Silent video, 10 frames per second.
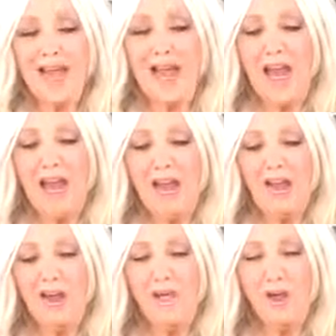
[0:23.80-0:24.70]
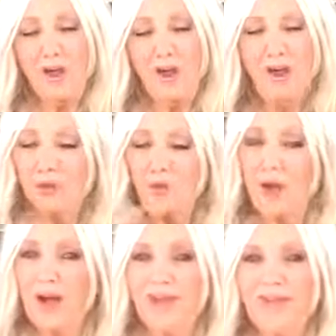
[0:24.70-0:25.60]
And if you're not,
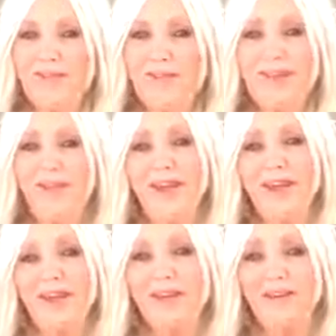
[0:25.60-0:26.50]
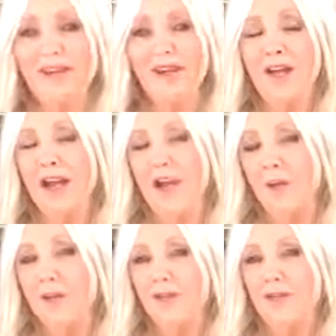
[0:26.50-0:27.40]
well, then I
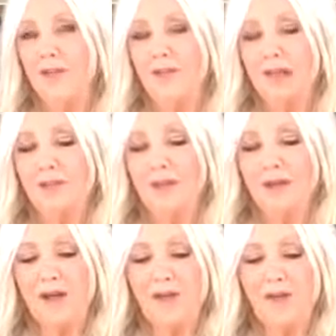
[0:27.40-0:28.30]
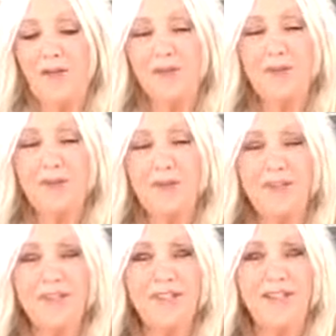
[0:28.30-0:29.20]
want you to feel happy by the end of this,
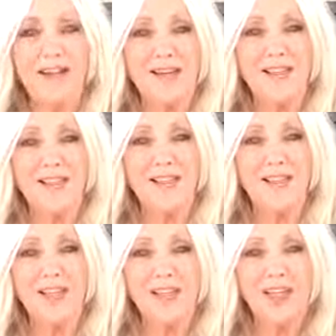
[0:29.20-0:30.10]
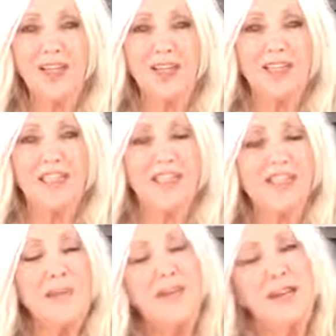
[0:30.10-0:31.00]
because today's
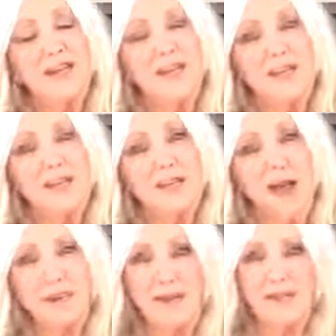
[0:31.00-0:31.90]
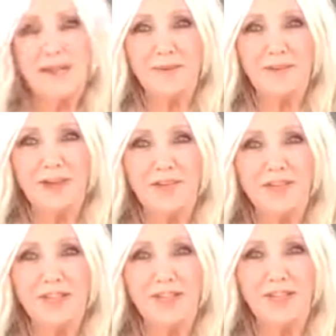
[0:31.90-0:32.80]
subject is happiness and
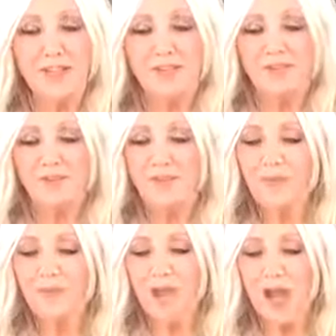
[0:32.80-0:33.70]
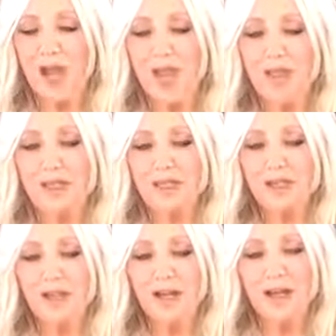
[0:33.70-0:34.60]
manifestation. And
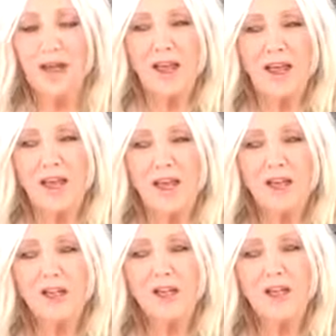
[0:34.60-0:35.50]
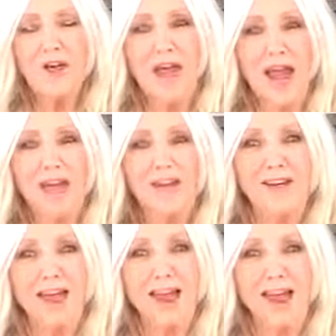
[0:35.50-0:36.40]
they actually go hand in
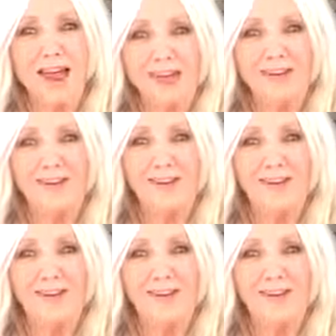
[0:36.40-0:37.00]
hand,